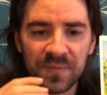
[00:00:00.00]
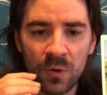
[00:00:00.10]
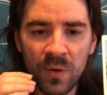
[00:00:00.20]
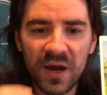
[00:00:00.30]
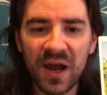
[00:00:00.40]

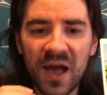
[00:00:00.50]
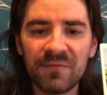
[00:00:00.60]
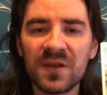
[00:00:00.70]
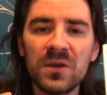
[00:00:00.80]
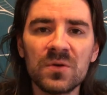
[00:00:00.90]
We are
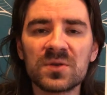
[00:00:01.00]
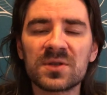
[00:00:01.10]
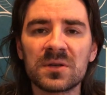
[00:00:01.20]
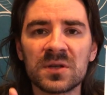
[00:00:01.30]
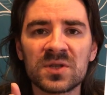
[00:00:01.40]
having you
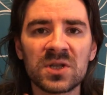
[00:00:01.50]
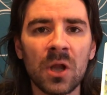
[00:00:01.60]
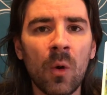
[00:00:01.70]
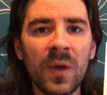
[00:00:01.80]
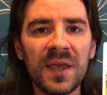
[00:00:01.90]

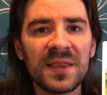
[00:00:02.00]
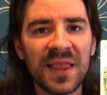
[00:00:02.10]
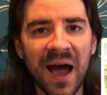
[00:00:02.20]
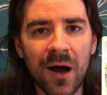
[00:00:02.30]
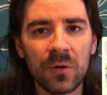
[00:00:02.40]
slowing
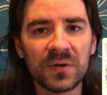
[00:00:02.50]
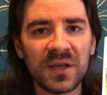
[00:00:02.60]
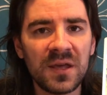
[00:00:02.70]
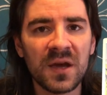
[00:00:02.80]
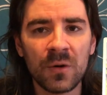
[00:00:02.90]
down
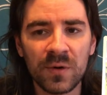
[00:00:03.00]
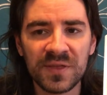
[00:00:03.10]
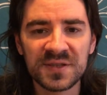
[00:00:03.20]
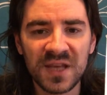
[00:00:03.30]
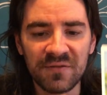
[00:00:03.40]
here with
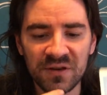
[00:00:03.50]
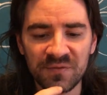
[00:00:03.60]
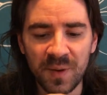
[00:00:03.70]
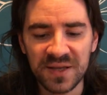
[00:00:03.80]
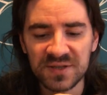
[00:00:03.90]
the Seven
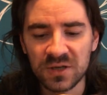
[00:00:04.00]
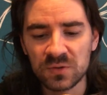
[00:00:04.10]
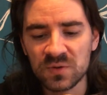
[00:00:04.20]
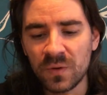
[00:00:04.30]
of Pentacles,